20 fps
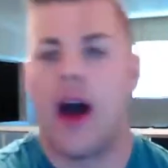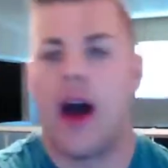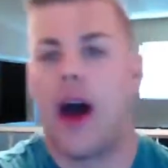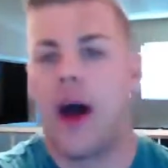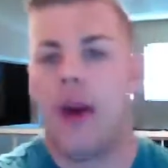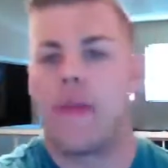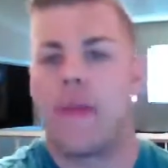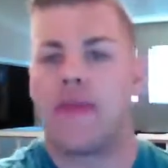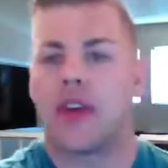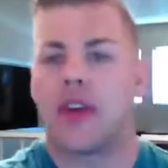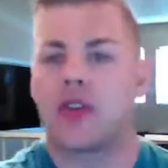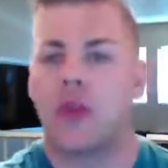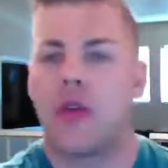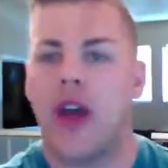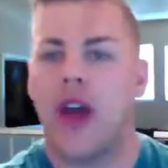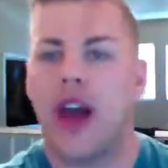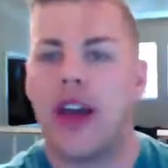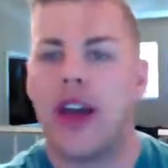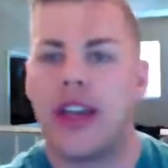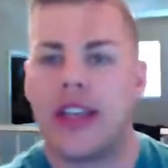Next one we
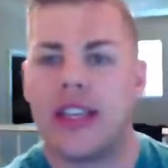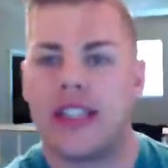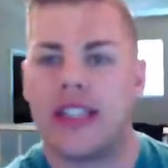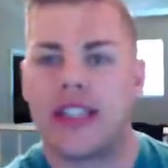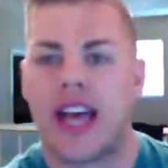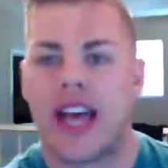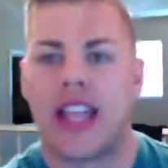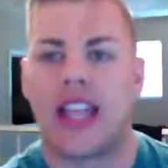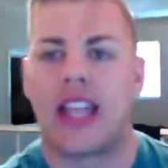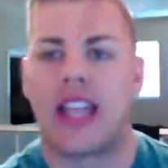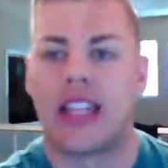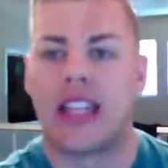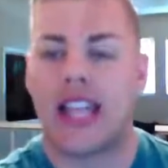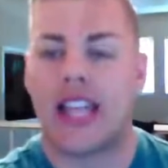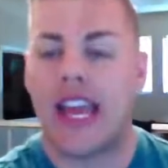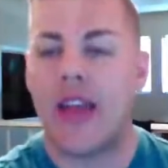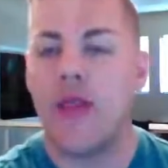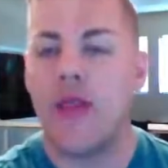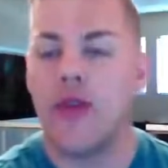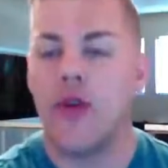got is the
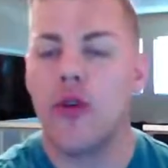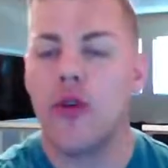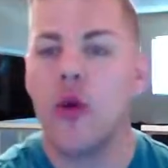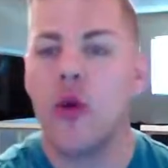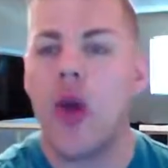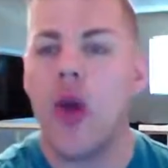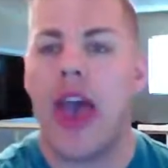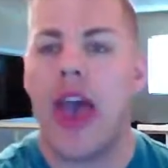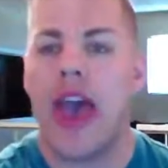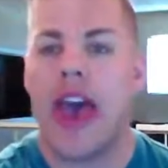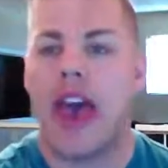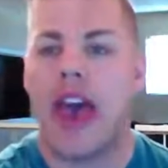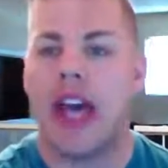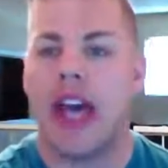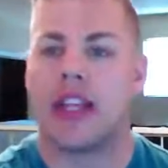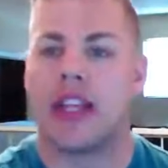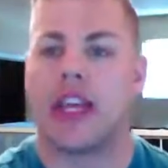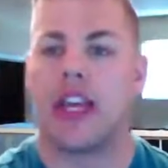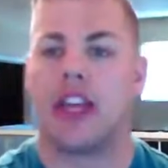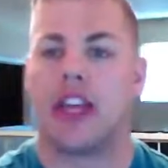Lanthu
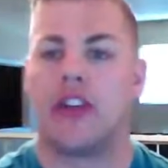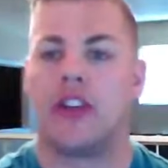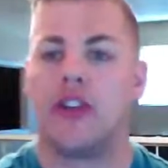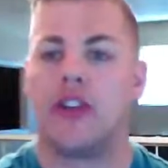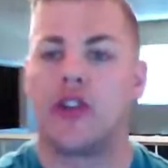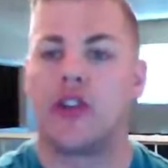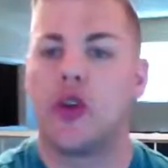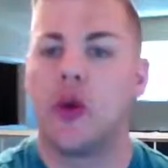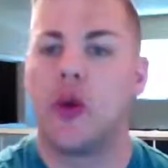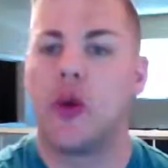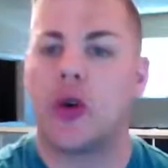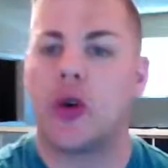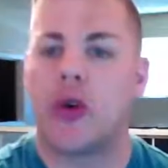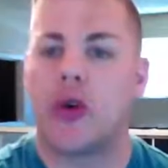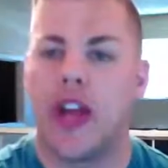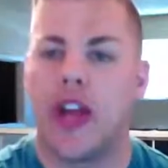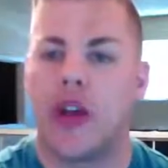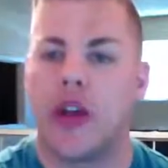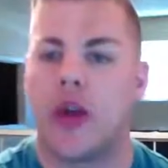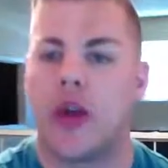Hellion. 2 in a
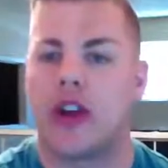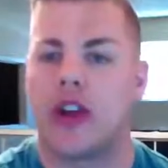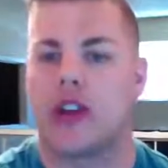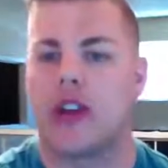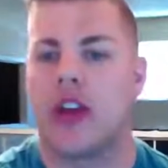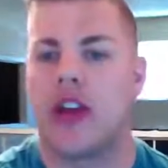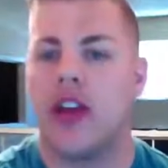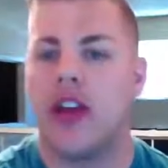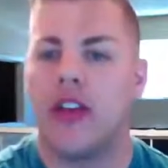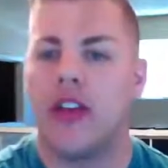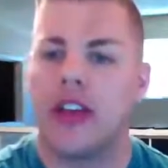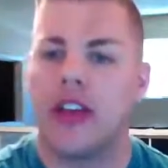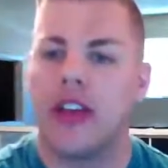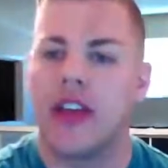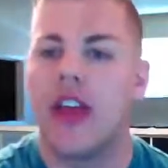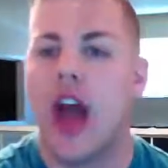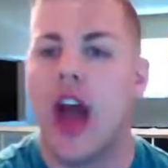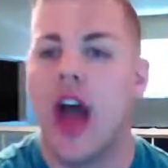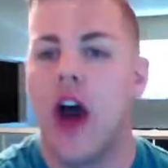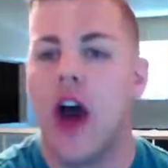red creature
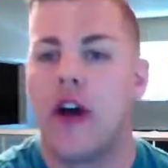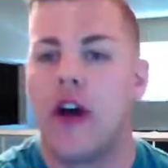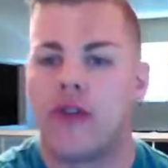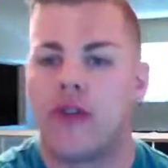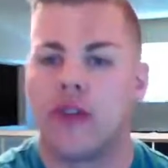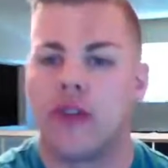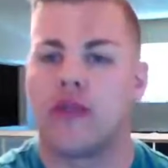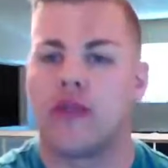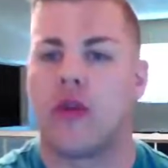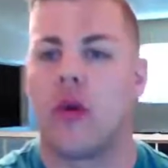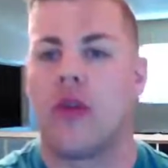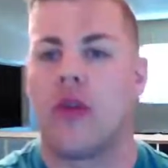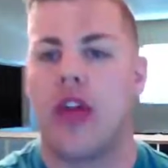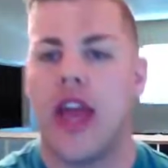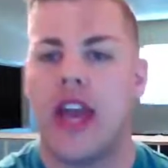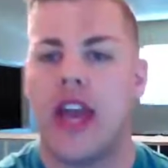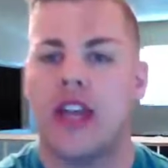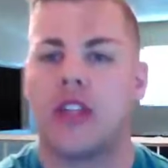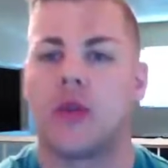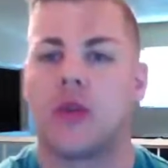Hellion. 4/4 with
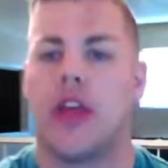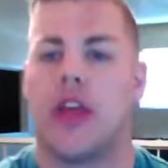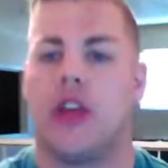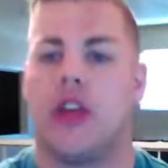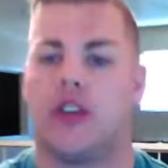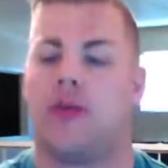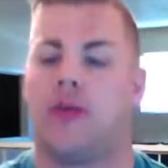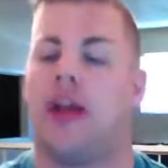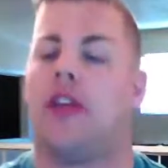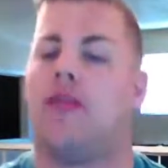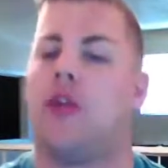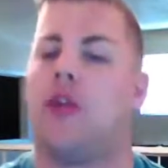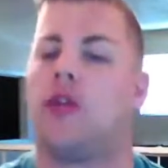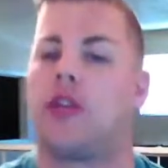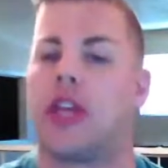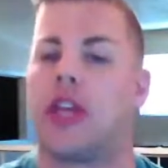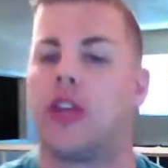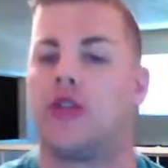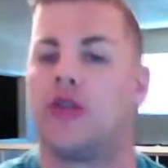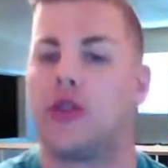haste. When it enters the battlefield, you
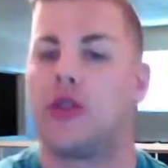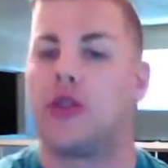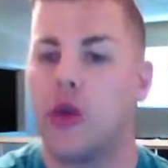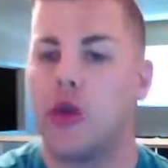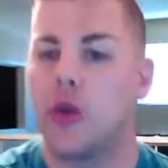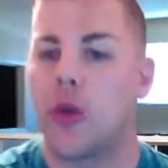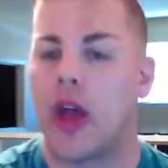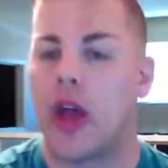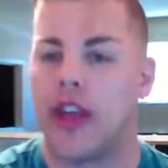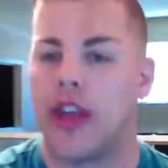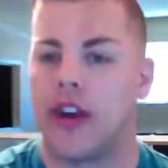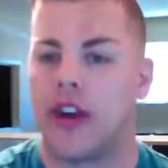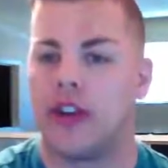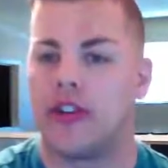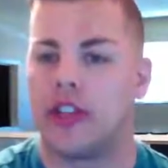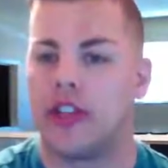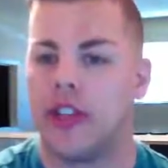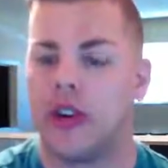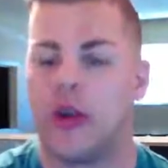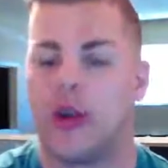get 2 red
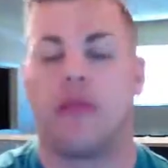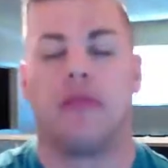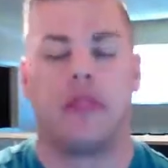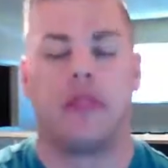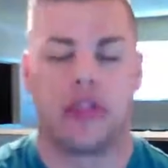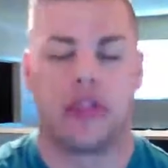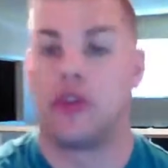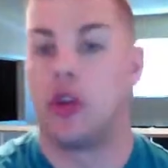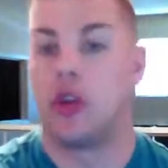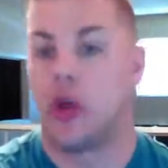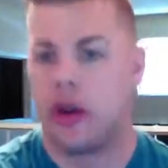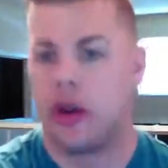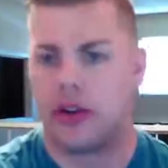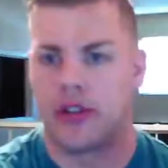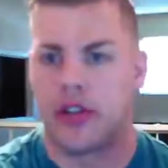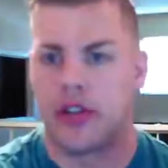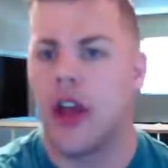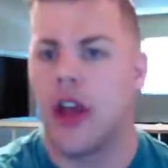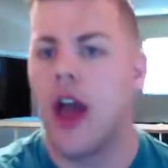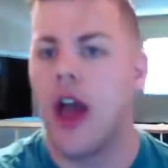energy, or just 2
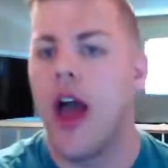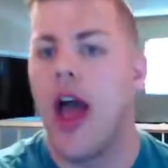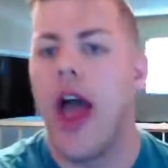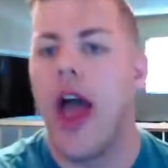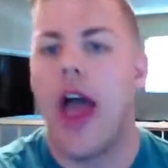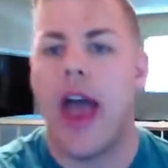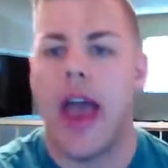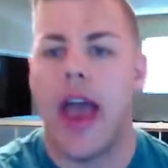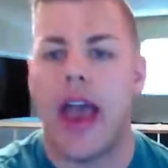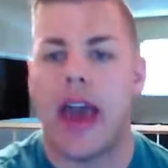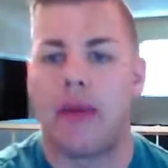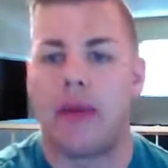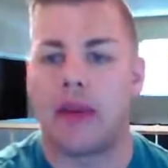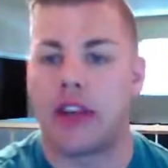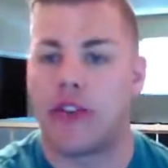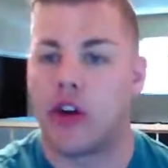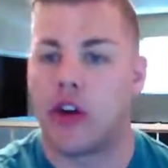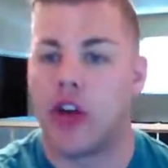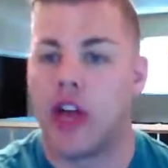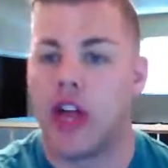energy. And at the beginning
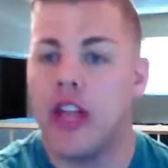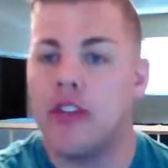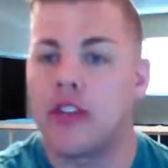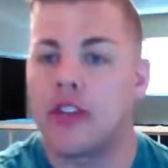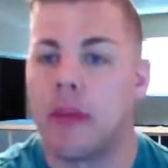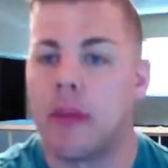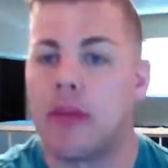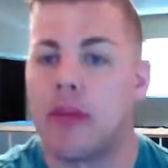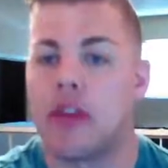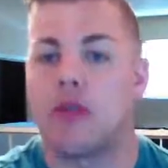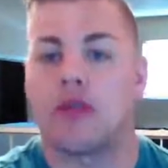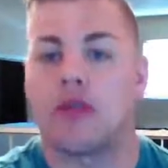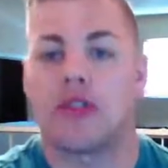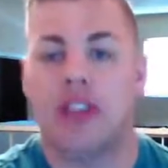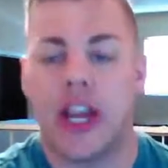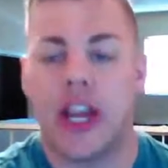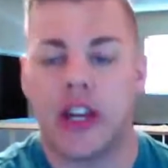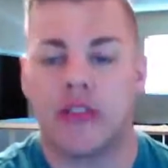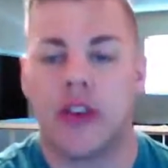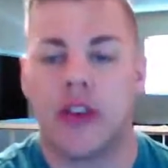of your instep, you
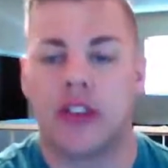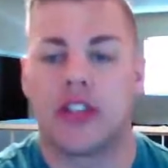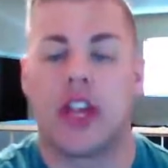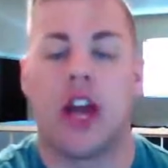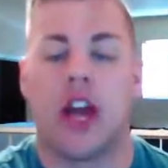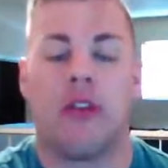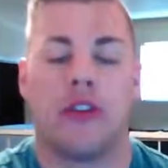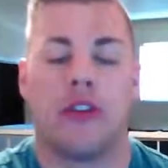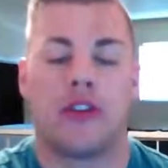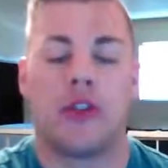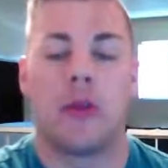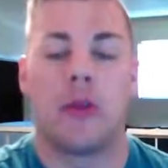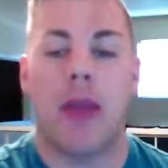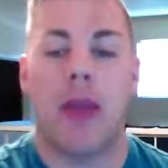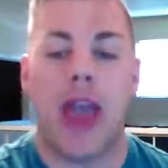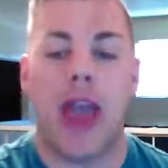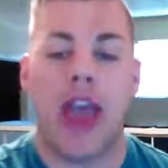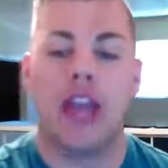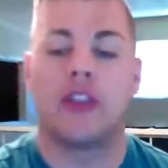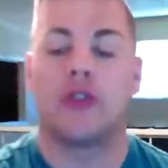sacrifice it unless you
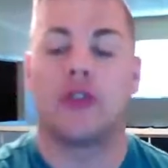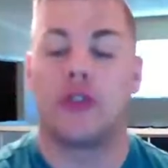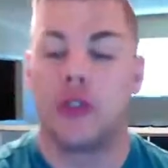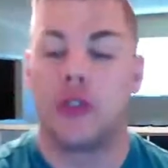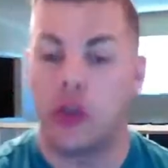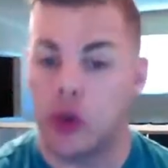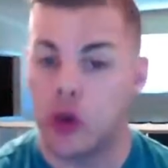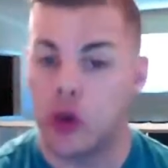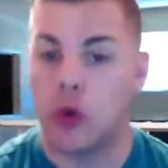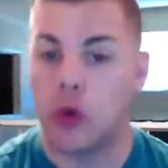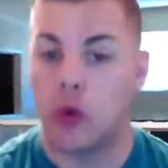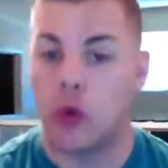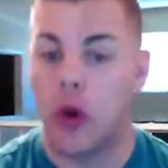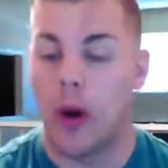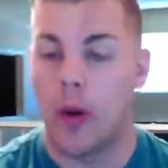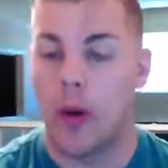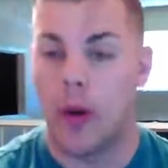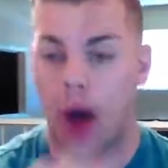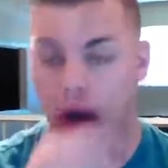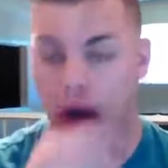pay 2
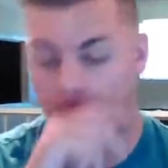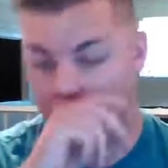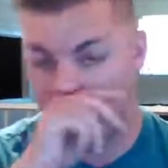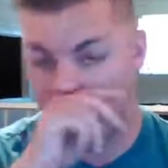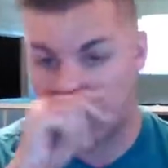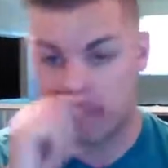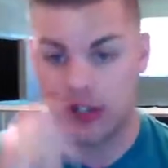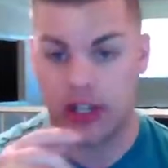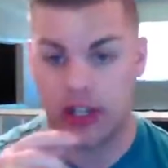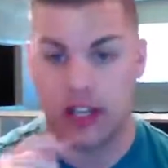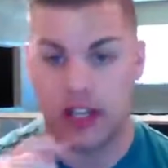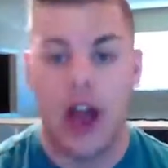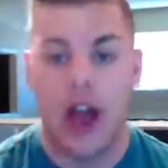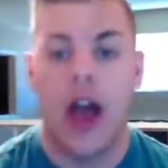energy.